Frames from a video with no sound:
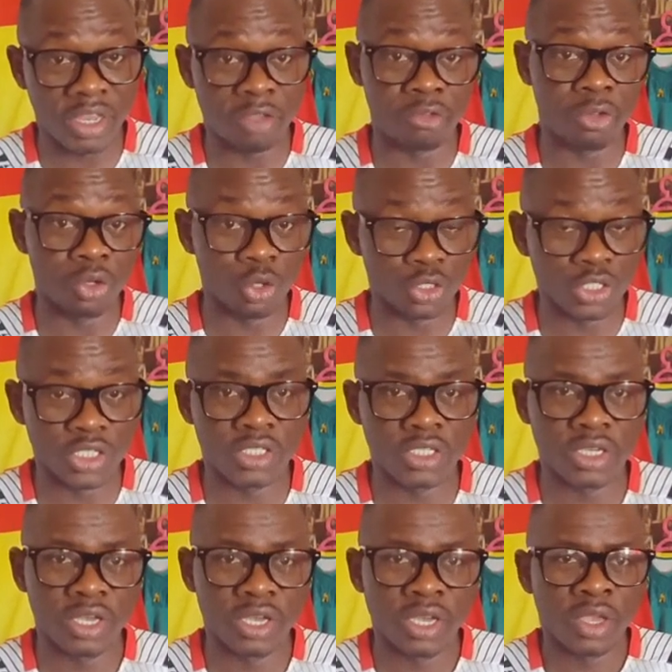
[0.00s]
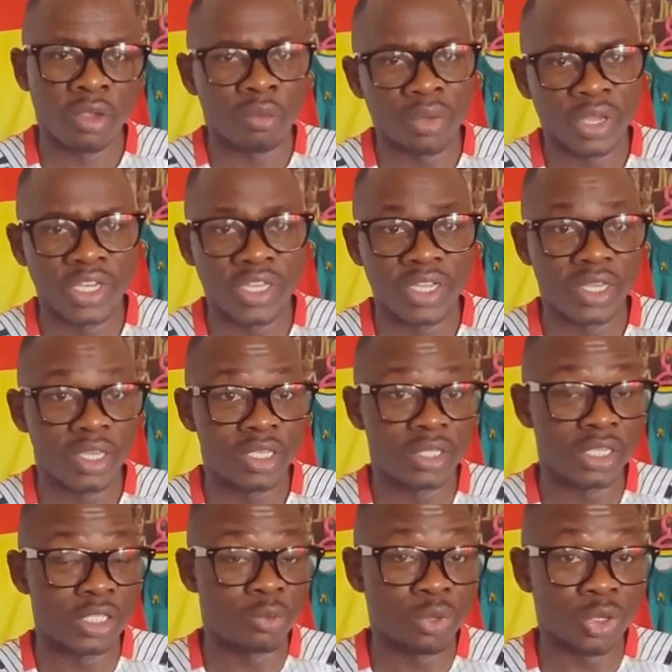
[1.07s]
If you notice, Benny, it
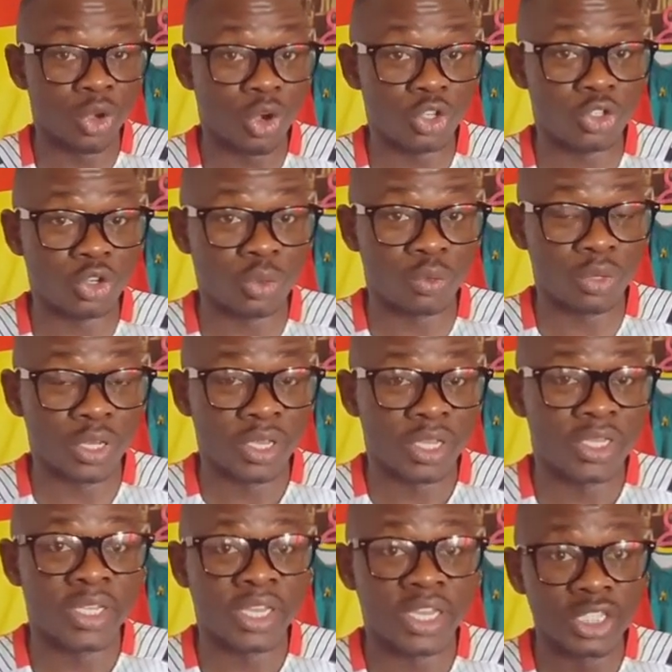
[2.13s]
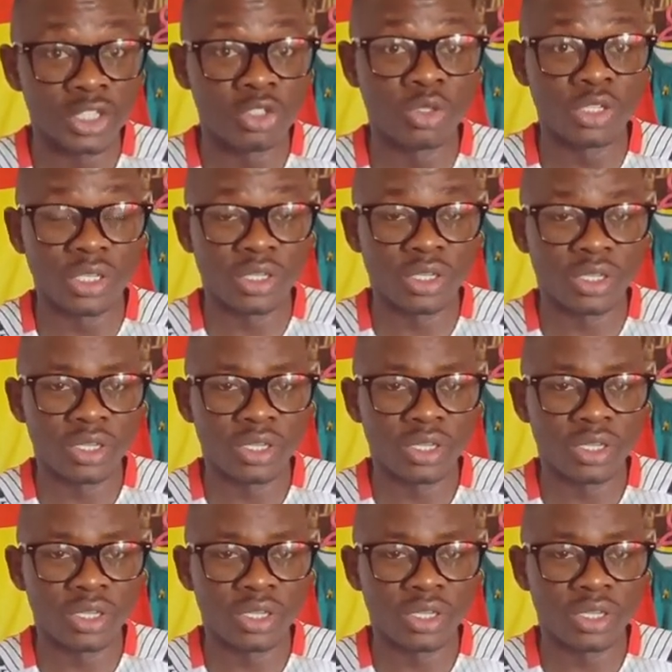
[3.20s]
is because of the injury